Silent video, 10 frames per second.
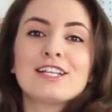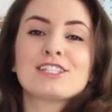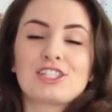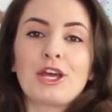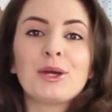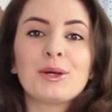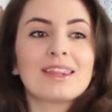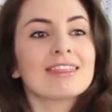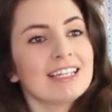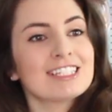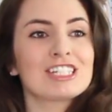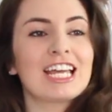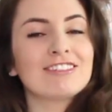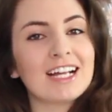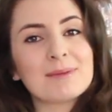So this
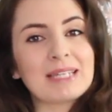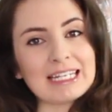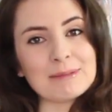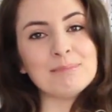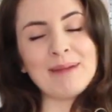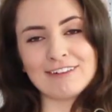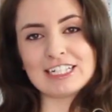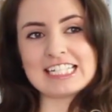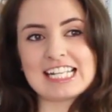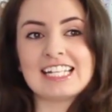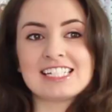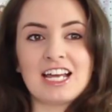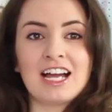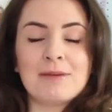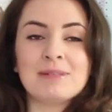year I am getting married and
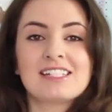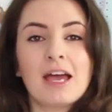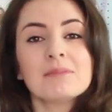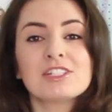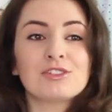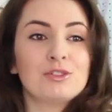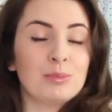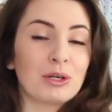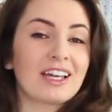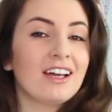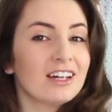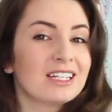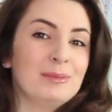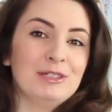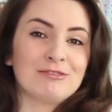I am attempting to book a
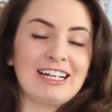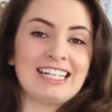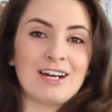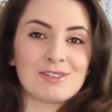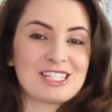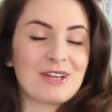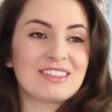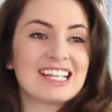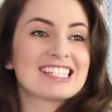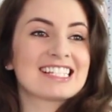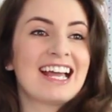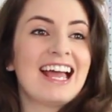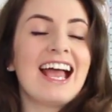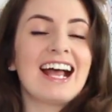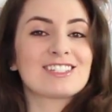honeymoon right now. So this
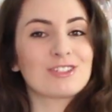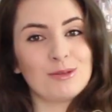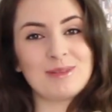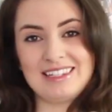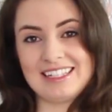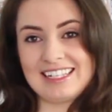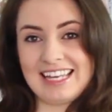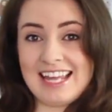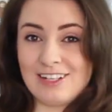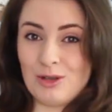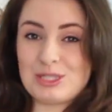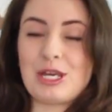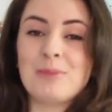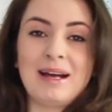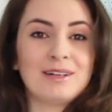has got me thinking a lot
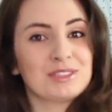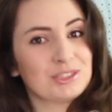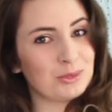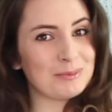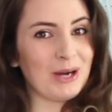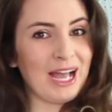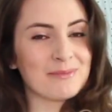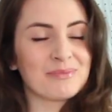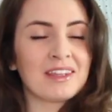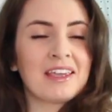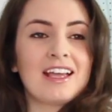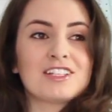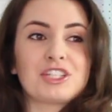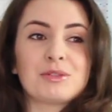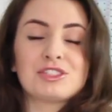about swimwear.
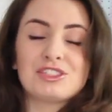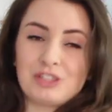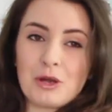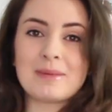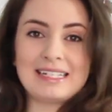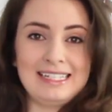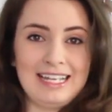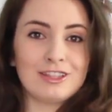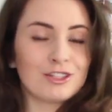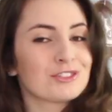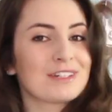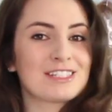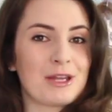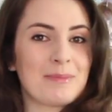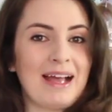So many lingerie
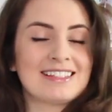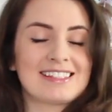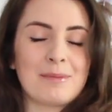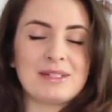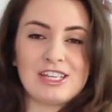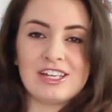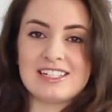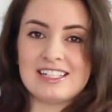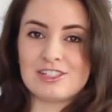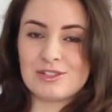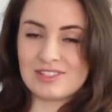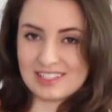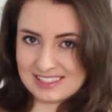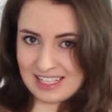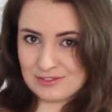sewing patterns can be turned into
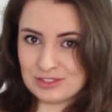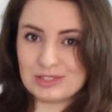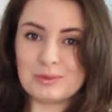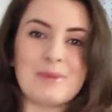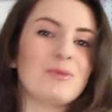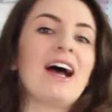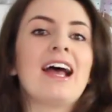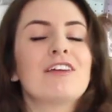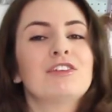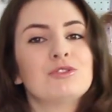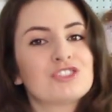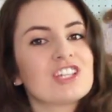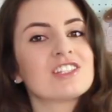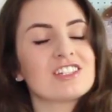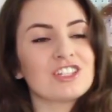successful swimwear if you
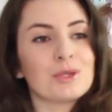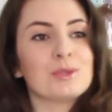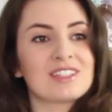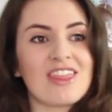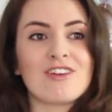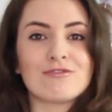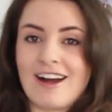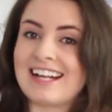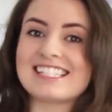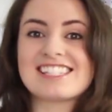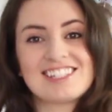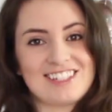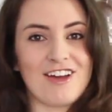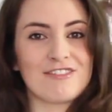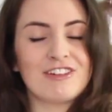just use the right
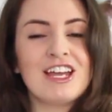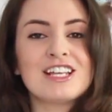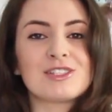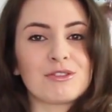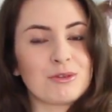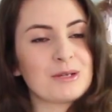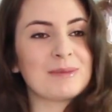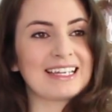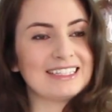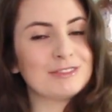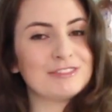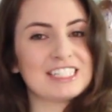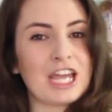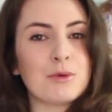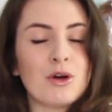stuff. So I thought I'd make a little
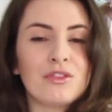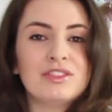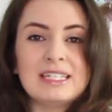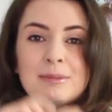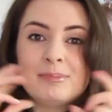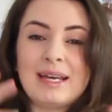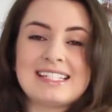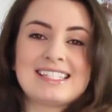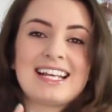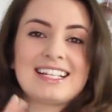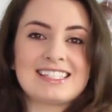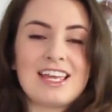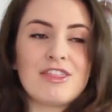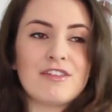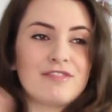video on the basics,
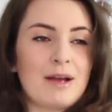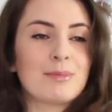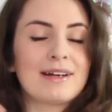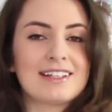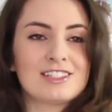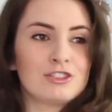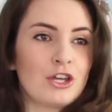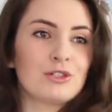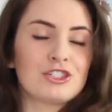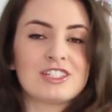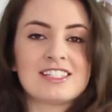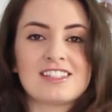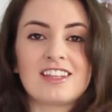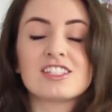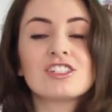the fabrics,
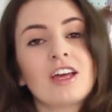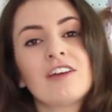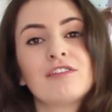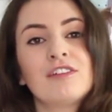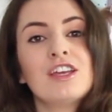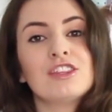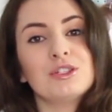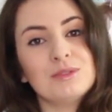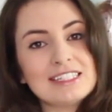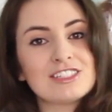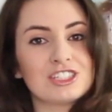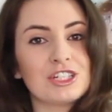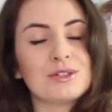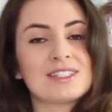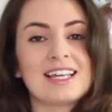notions, the stuff that you need to
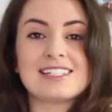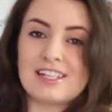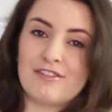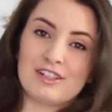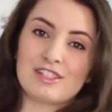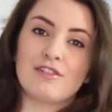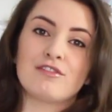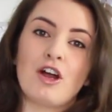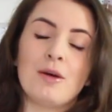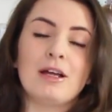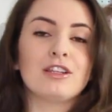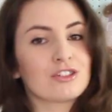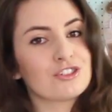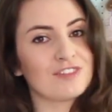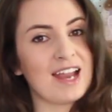use that differs from
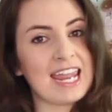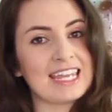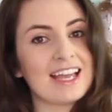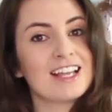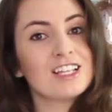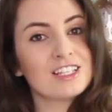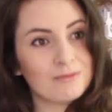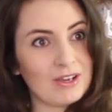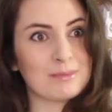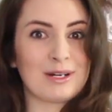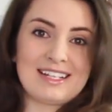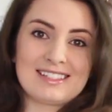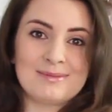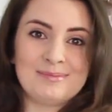lingerie fabrics.